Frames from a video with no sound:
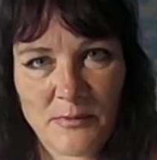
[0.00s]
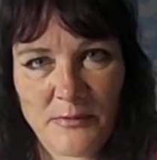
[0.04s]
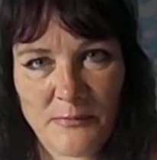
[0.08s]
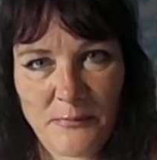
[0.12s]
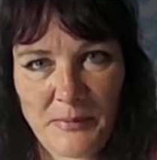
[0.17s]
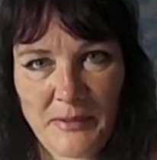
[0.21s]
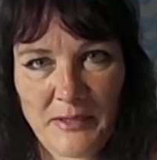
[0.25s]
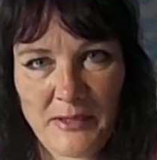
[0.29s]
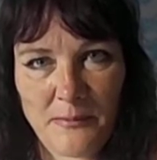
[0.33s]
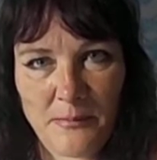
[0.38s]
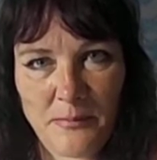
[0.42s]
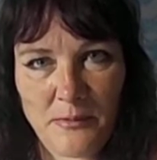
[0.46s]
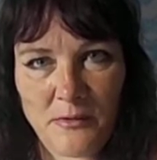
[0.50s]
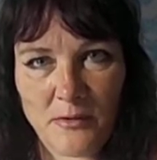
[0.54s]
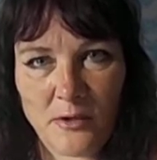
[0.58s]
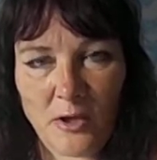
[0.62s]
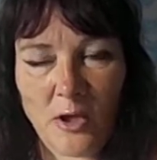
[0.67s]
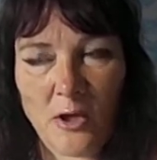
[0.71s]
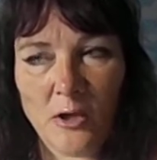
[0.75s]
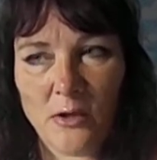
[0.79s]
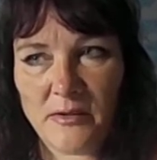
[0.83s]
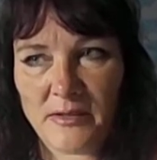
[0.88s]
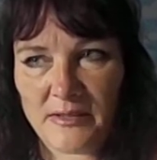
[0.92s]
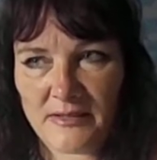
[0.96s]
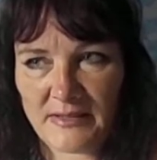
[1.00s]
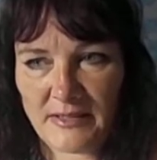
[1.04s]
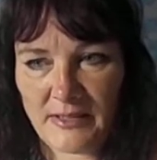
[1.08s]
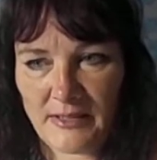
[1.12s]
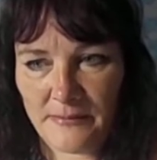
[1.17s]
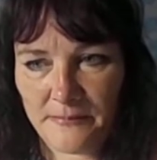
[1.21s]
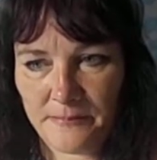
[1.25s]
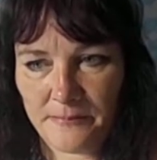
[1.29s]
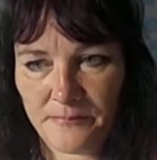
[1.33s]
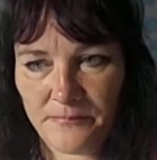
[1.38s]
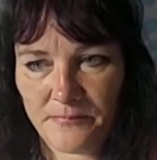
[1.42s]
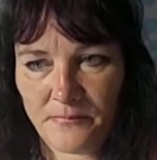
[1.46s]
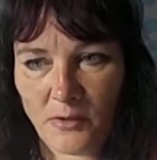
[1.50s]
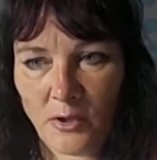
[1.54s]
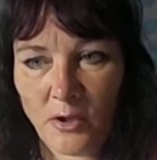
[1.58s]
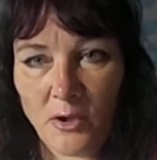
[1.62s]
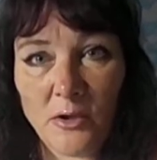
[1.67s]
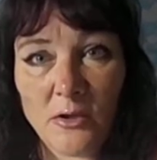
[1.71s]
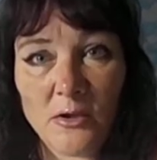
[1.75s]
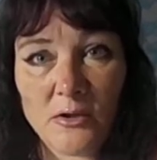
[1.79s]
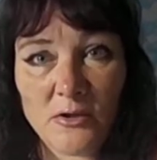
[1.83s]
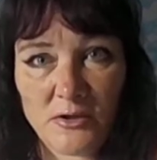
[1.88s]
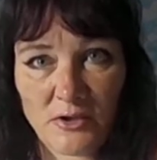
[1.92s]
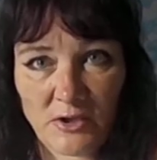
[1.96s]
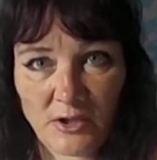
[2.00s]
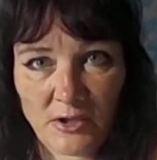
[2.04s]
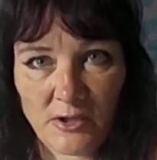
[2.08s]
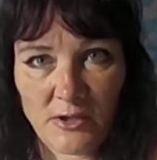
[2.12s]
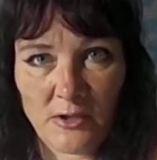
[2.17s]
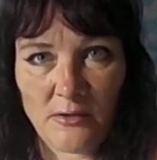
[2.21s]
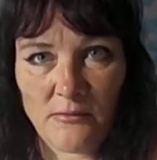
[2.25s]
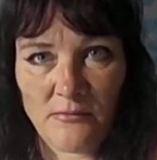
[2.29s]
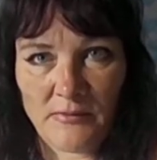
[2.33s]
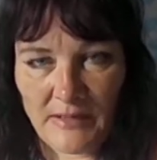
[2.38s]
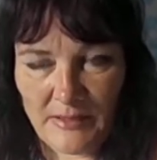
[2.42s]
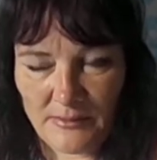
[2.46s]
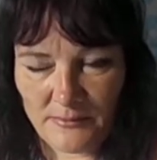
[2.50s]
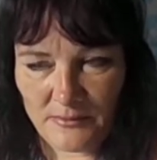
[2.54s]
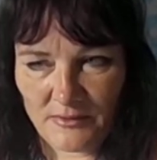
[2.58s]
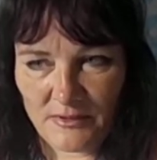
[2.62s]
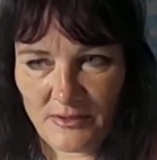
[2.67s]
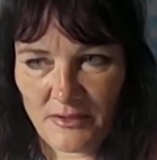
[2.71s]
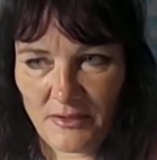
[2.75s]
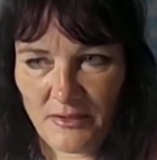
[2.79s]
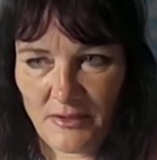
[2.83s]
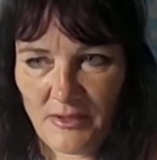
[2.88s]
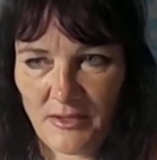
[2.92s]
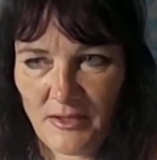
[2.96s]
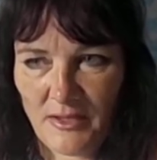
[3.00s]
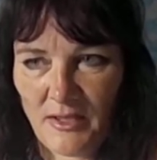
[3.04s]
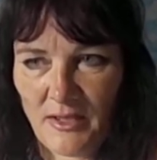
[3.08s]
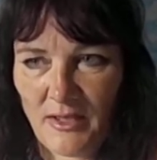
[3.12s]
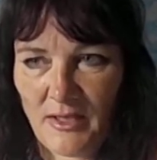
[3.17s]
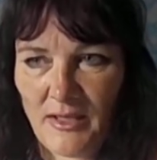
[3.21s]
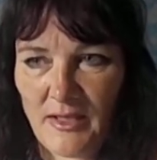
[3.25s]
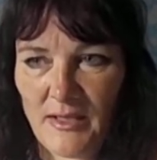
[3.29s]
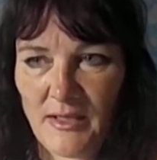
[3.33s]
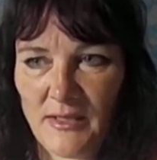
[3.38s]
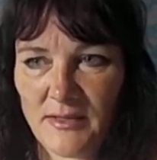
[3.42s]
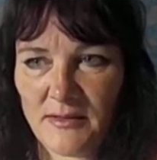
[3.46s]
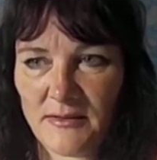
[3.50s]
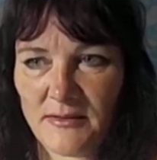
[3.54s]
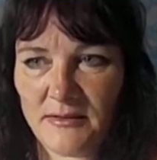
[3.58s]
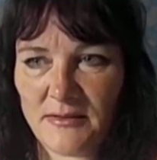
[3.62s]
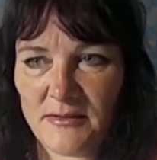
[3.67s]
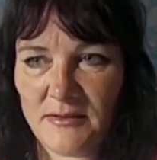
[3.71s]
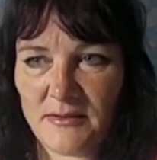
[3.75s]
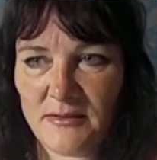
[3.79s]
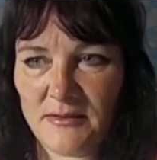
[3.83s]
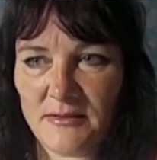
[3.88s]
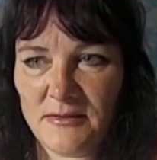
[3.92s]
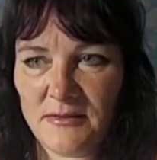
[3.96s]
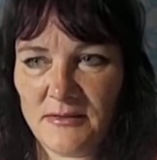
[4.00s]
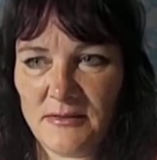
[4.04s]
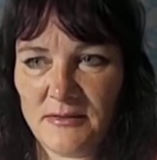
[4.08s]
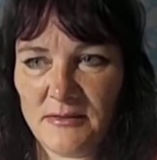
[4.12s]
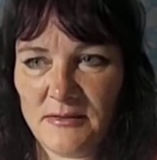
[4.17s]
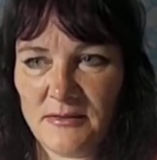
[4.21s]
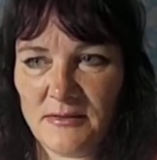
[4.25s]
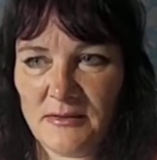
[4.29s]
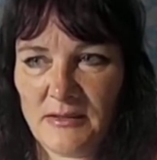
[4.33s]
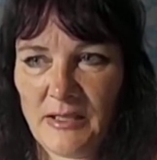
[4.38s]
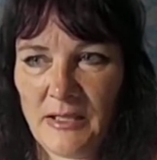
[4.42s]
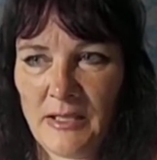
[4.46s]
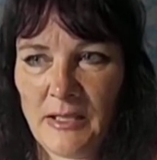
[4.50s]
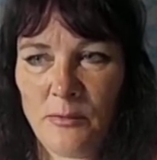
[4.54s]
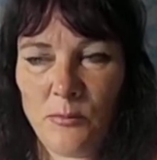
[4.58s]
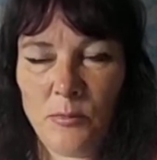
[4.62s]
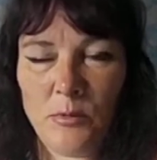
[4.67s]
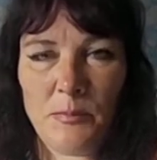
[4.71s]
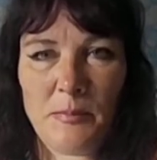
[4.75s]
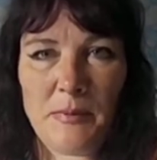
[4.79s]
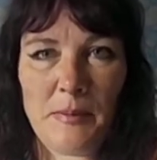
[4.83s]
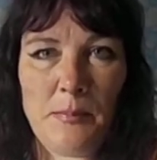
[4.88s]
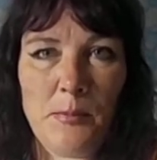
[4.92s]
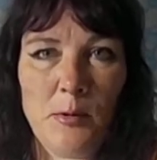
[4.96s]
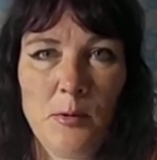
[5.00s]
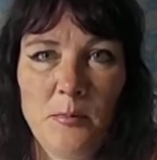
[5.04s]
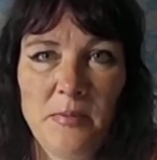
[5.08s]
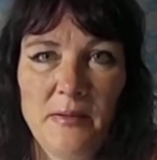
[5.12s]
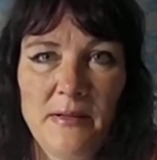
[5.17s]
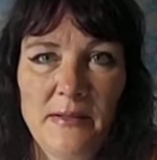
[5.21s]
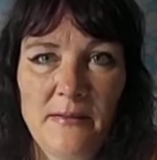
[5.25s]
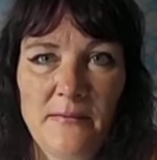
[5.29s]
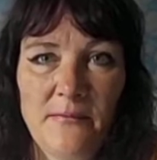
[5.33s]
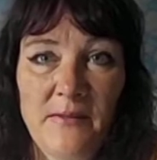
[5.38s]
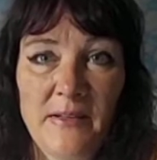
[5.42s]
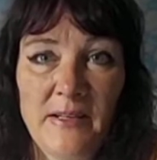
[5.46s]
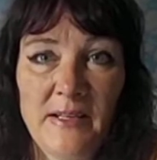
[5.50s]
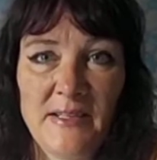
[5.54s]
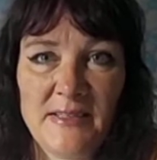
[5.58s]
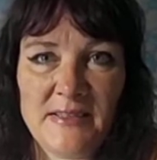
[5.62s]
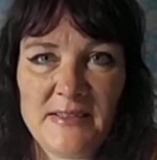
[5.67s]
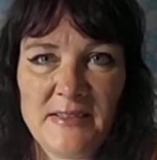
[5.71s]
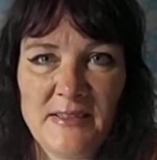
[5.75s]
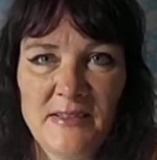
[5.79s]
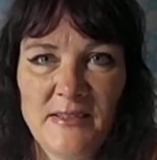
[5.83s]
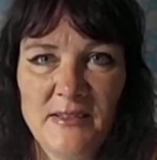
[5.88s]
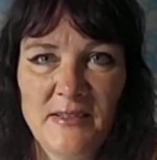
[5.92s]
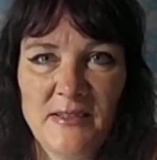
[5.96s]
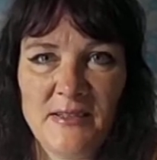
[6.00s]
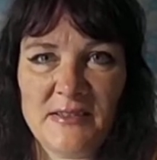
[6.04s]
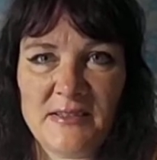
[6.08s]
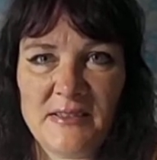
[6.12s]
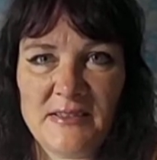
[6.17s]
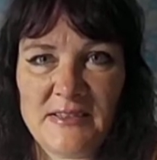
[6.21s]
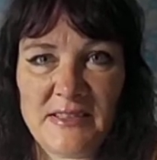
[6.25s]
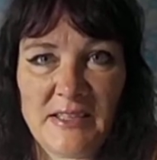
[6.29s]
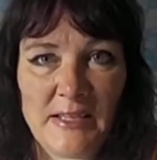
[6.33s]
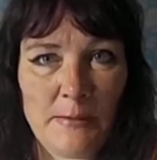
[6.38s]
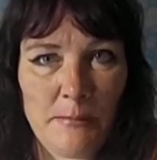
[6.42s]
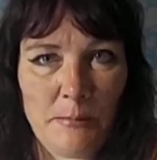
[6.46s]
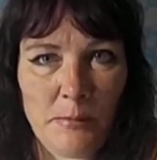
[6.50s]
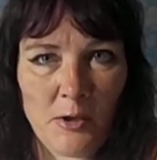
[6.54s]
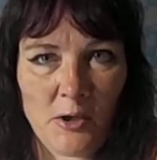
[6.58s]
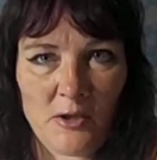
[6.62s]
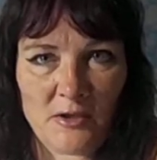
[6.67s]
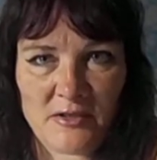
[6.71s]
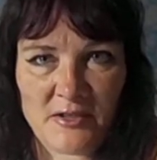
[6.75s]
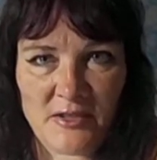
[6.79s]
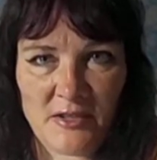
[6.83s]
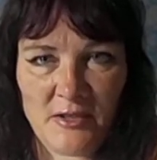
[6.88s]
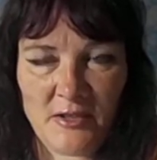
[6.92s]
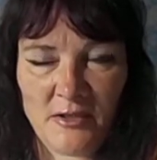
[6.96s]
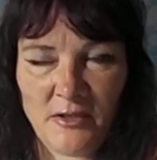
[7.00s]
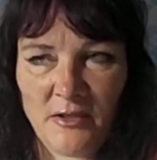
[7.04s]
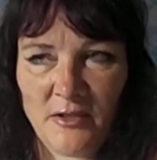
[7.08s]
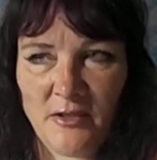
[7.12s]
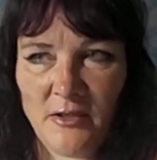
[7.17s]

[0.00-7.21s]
people all the time, all year round. And I will be public facing as a day porter.